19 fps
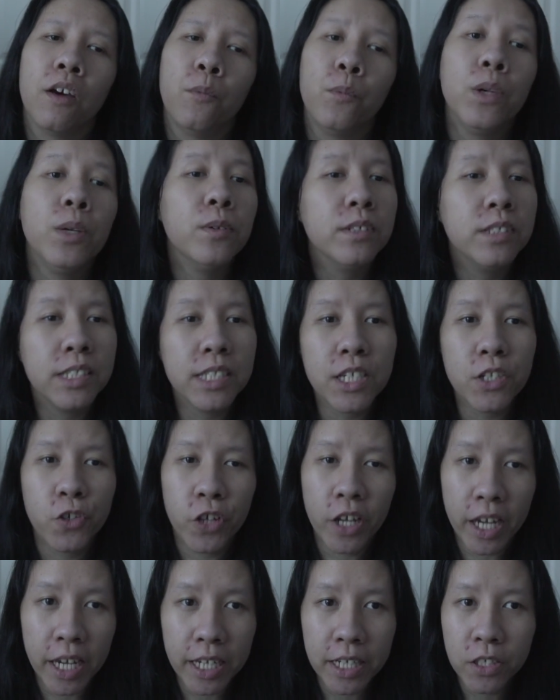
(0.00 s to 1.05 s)
we will see a
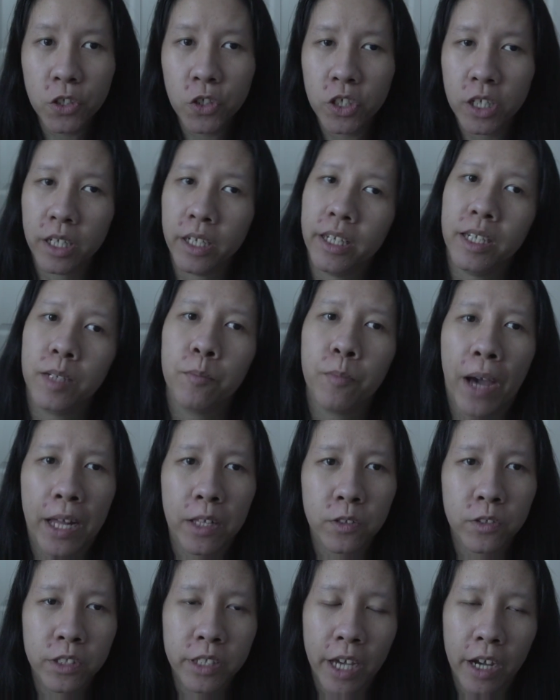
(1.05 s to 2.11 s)
change in
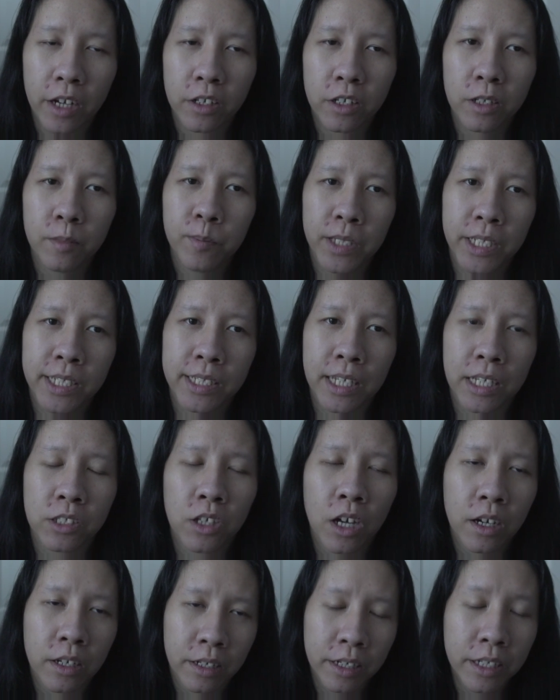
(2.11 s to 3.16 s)
Bailu's character, because I
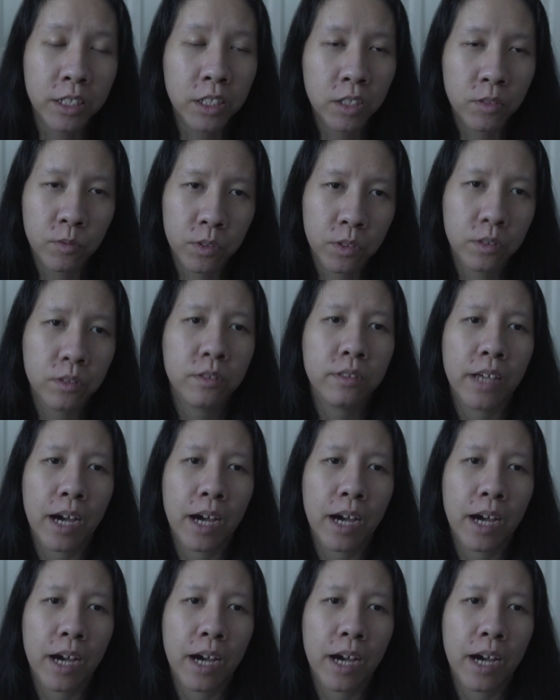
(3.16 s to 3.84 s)
saw in an interview